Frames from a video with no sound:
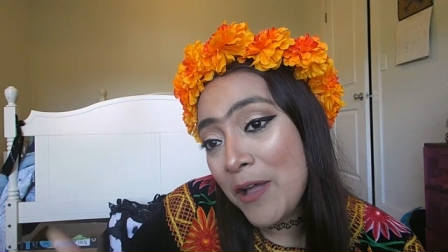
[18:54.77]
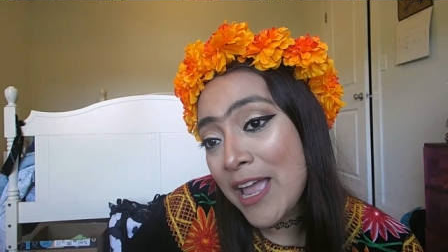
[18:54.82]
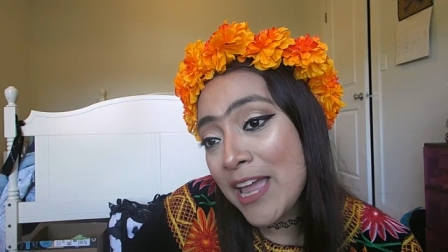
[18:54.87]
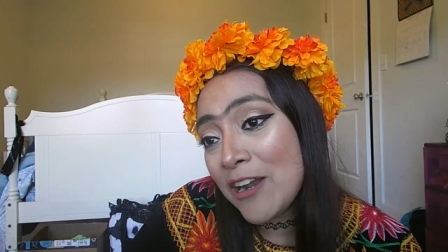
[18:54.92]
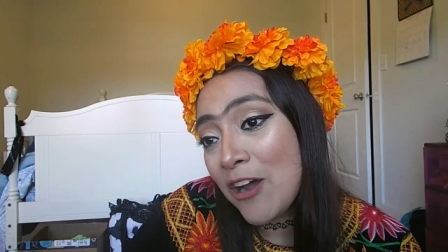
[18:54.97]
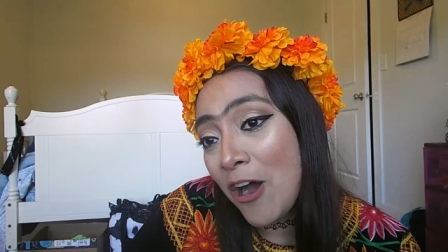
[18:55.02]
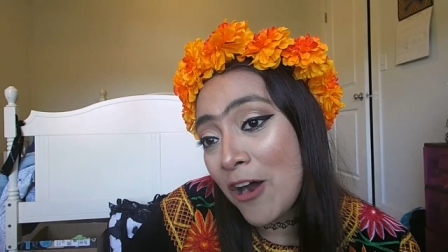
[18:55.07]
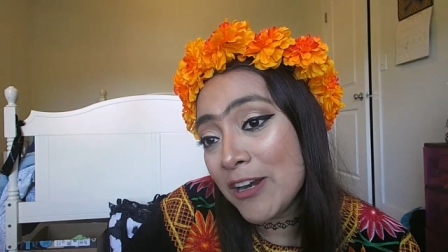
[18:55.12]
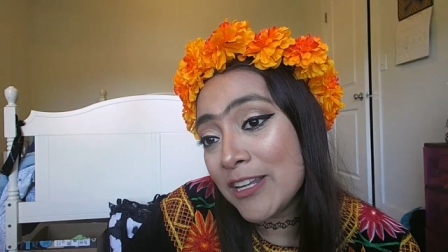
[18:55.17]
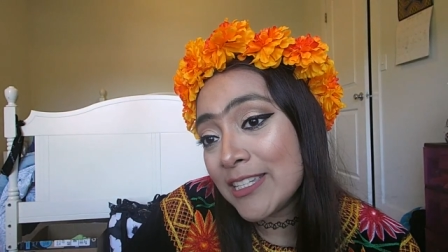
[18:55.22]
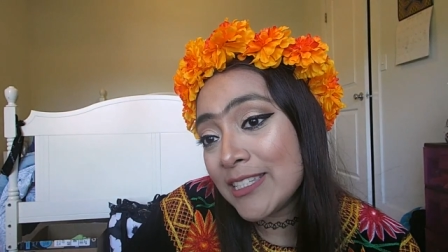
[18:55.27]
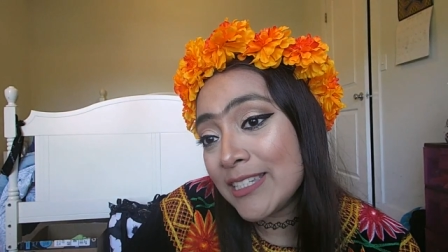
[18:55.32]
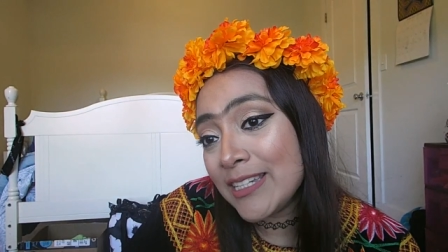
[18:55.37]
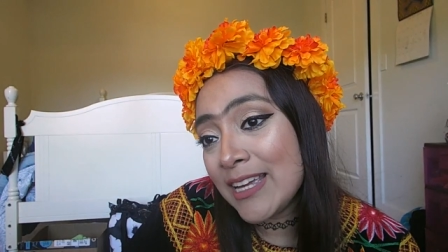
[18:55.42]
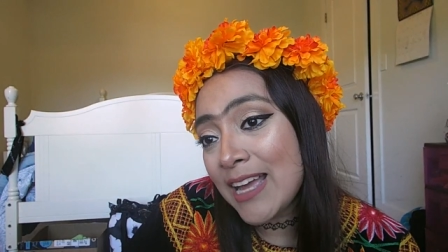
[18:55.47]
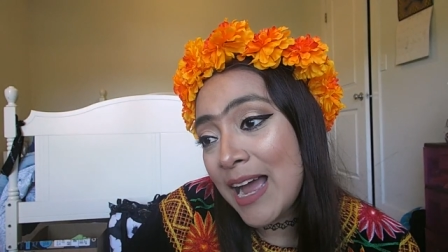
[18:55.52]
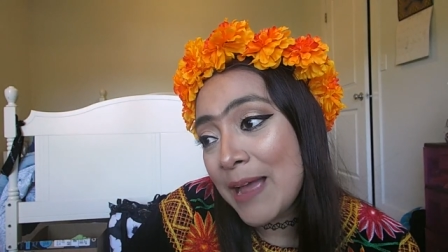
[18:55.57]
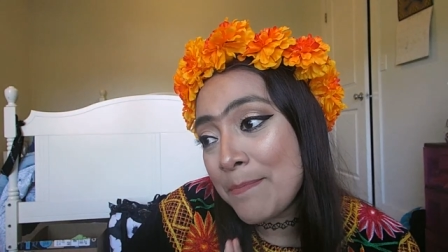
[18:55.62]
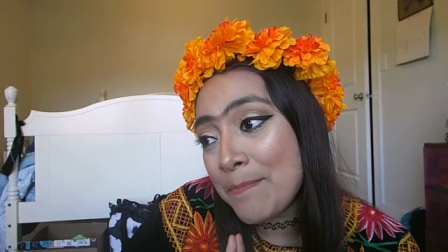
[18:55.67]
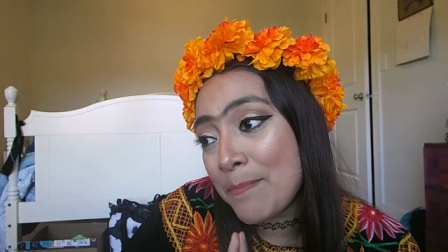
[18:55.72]
and
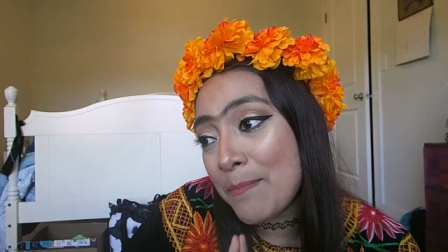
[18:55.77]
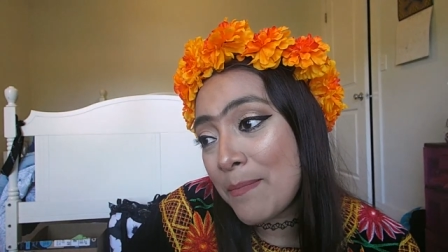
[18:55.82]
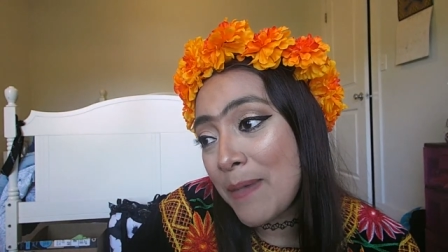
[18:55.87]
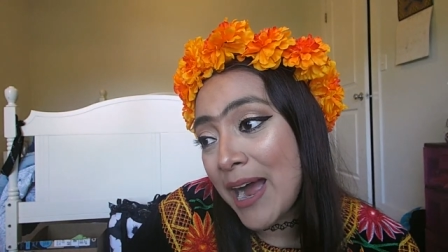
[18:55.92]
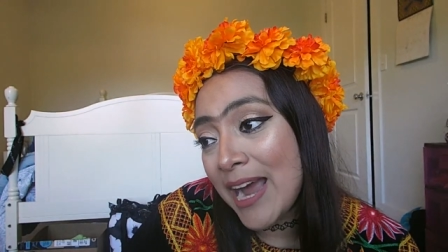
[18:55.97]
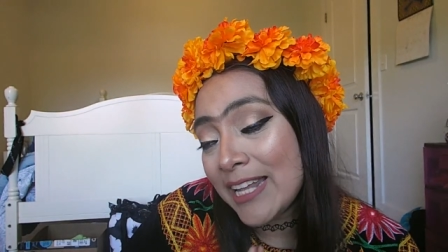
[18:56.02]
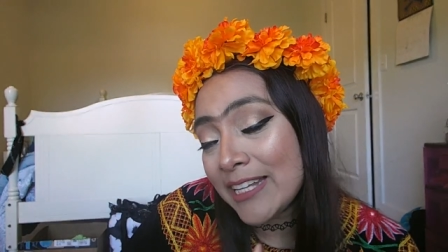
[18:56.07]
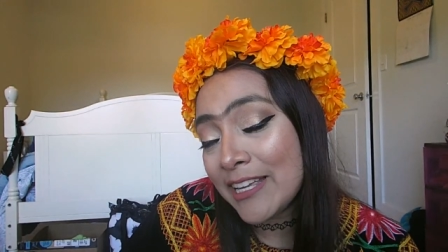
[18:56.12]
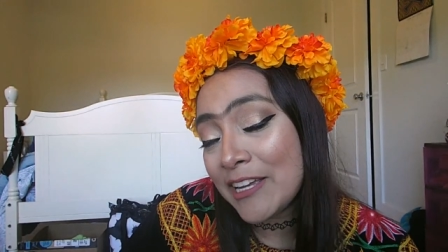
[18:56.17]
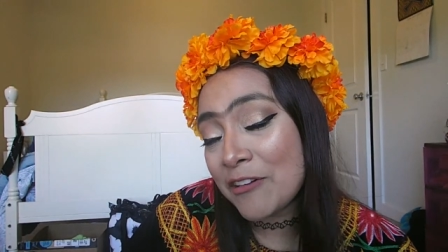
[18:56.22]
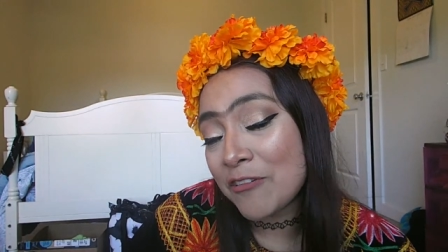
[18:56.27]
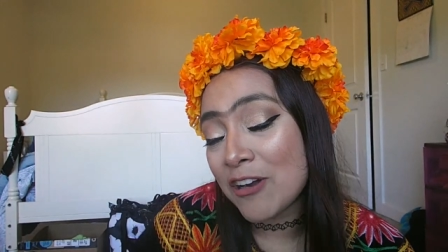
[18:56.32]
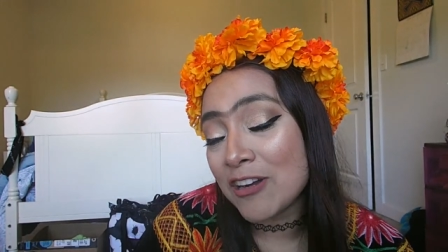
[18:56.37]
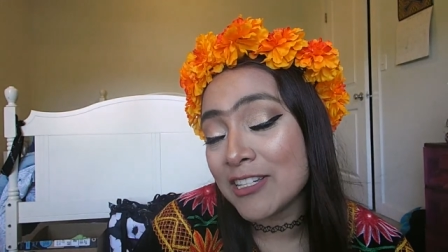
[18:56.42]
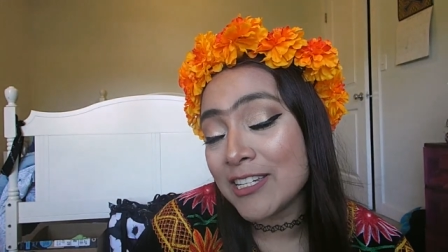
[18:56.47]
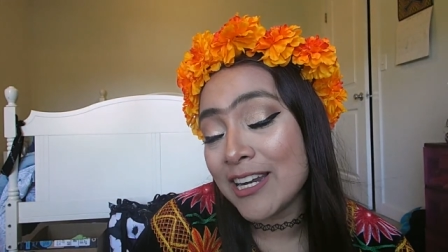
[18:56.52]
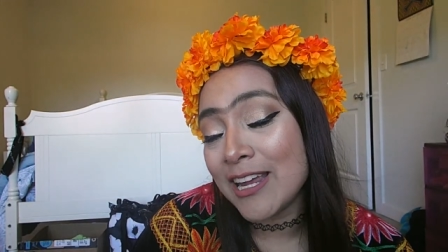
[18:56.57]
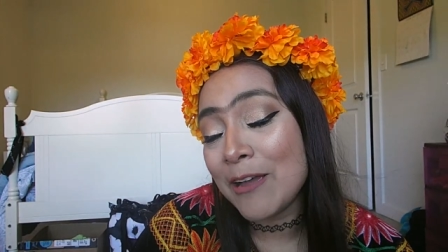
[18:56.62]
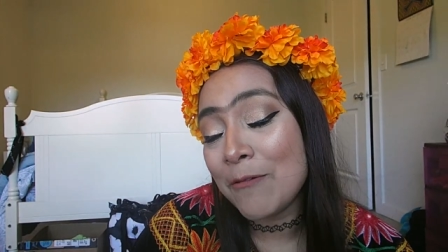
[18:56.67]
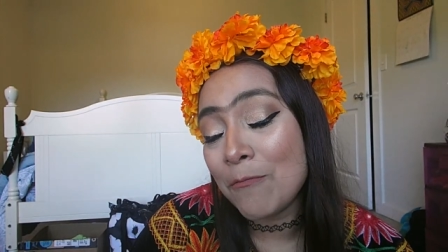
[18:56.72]
honestly, I might later on
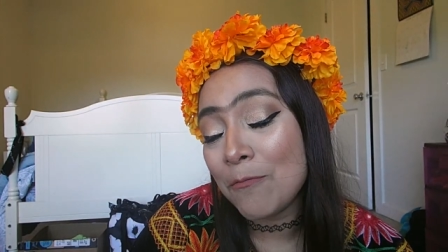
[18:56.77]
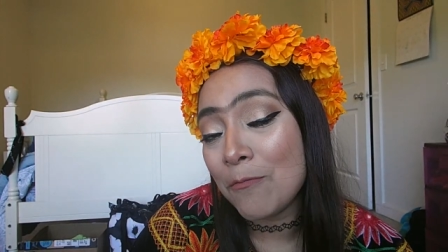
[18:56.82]
today